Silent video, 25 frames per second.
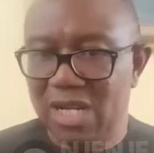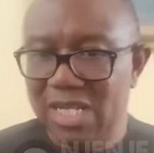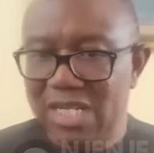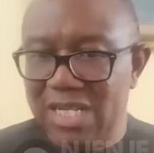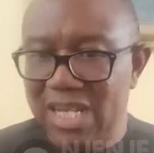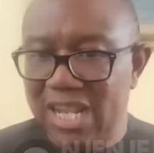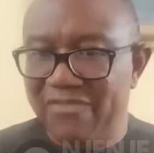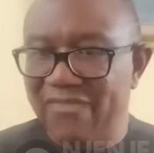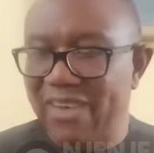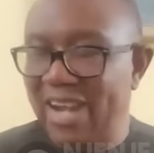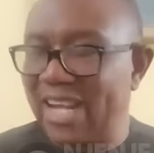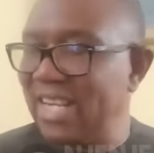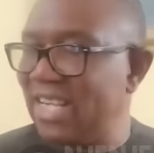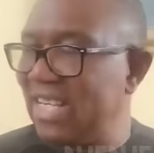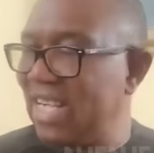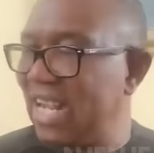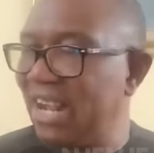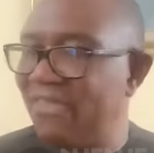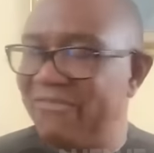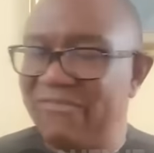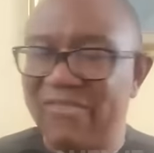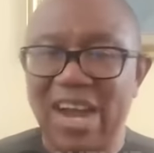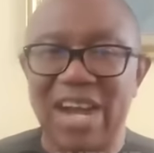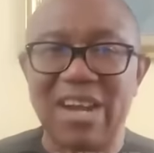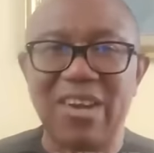live in an
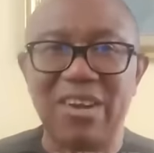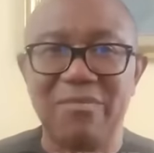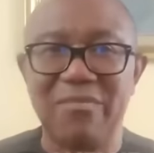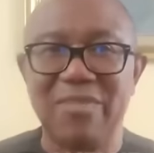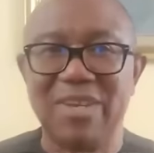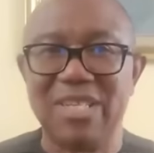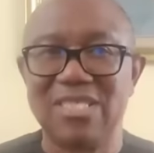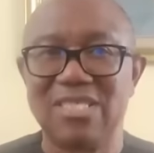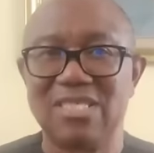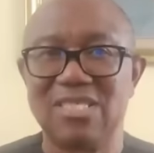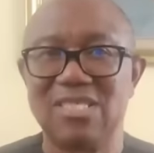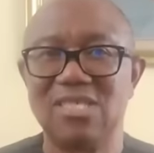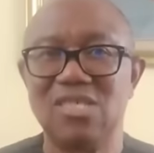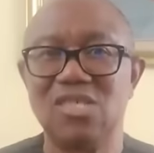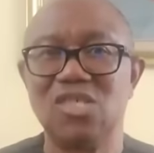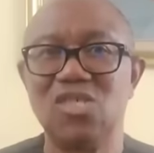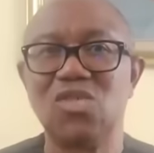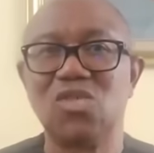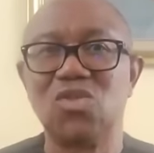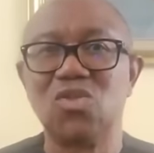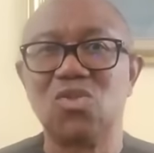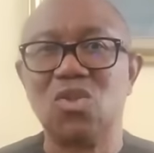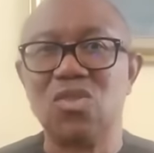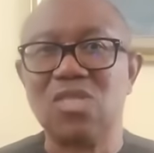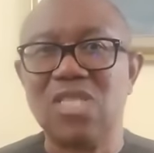environment
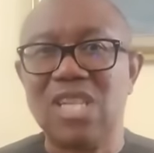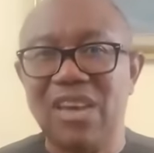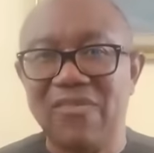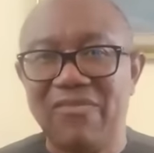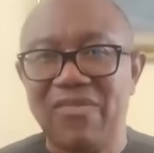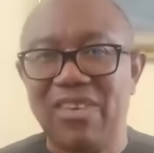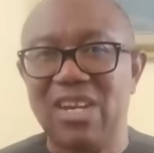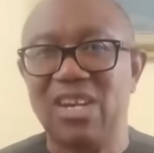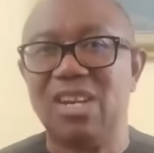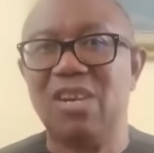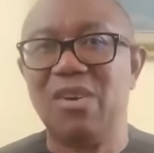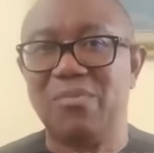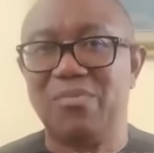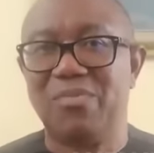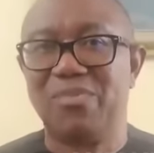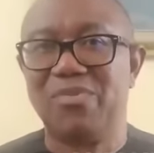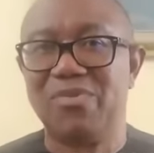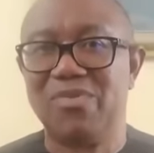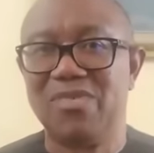to develop